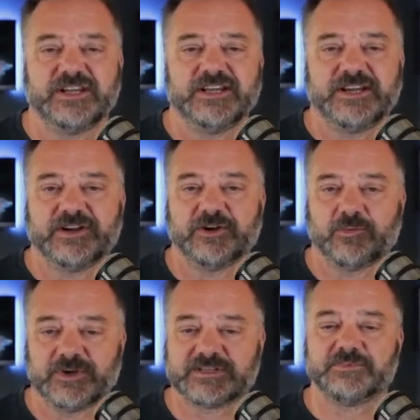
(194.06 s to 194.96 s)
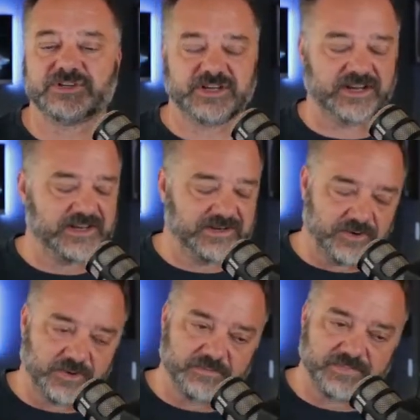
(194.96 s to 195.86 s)
here in West Michigan, and no
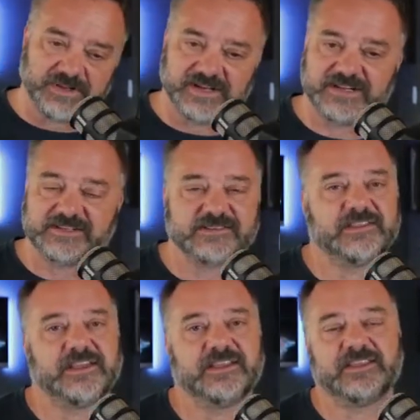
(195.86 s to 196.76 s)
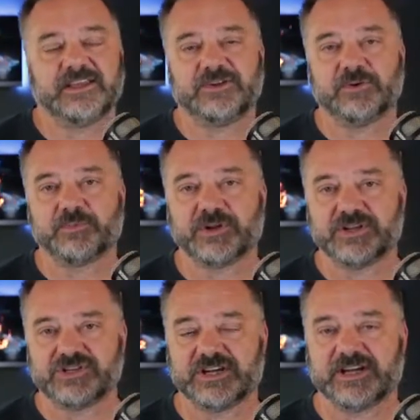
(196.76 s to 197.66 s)
complaints. They do a pretty good
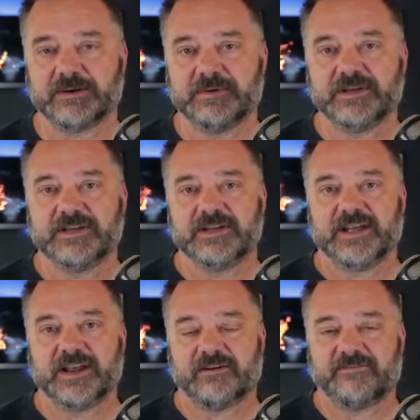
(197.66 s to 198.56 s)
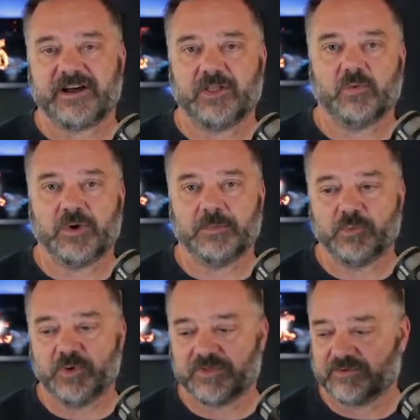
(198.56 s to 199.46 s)
job, and I'll follow up
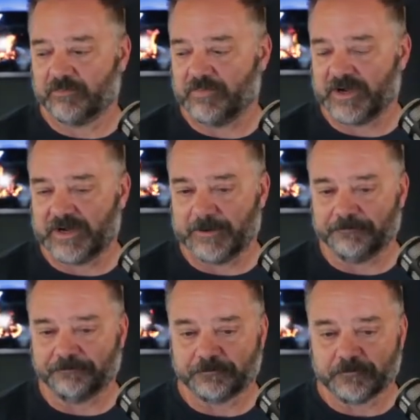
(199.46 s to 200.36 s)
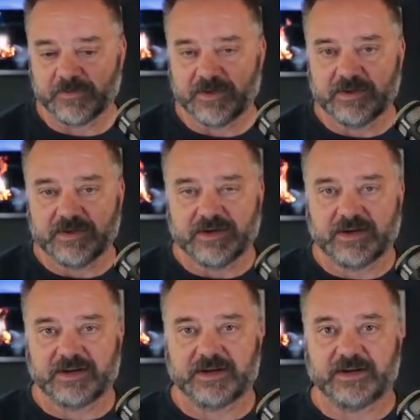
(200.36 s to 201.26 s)
with some...
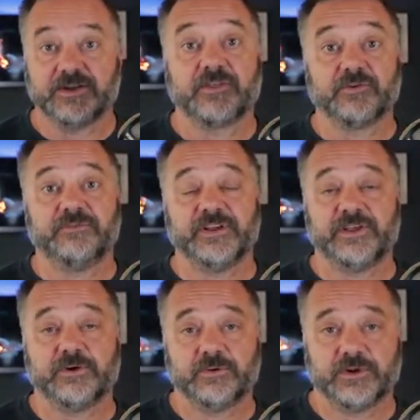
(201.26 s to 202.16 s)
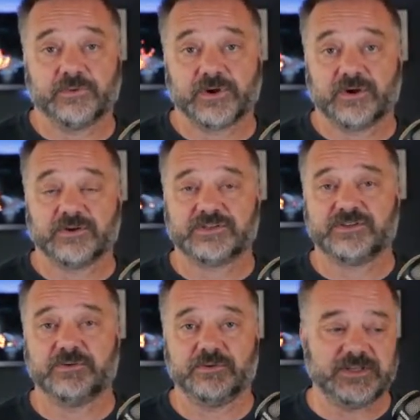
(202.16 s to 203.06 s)
another video in regards
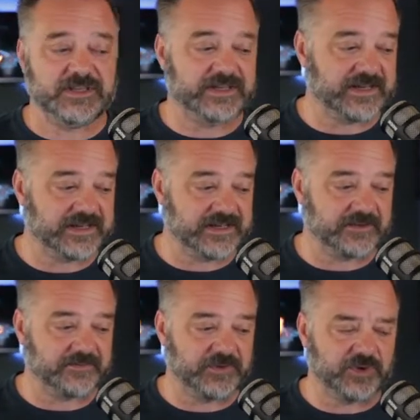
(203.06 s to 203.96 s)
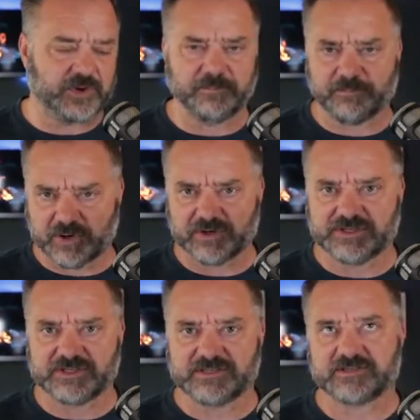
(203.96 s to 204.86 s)
to the you can
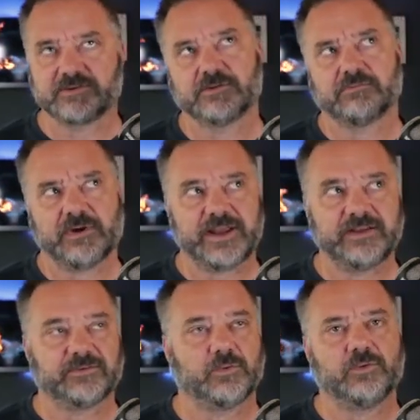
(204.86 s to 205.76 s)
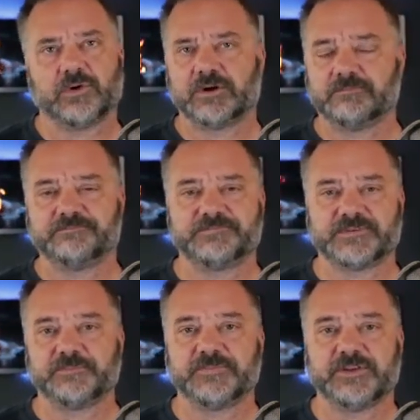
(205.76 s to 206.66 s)
purchase or rent or
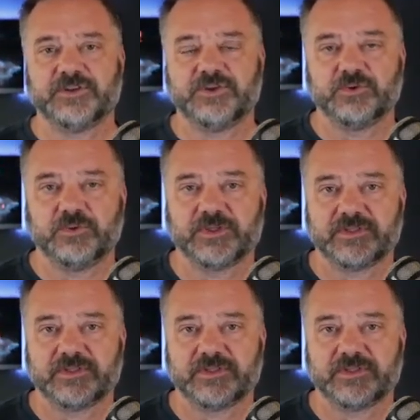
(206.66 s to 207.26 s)
something to do with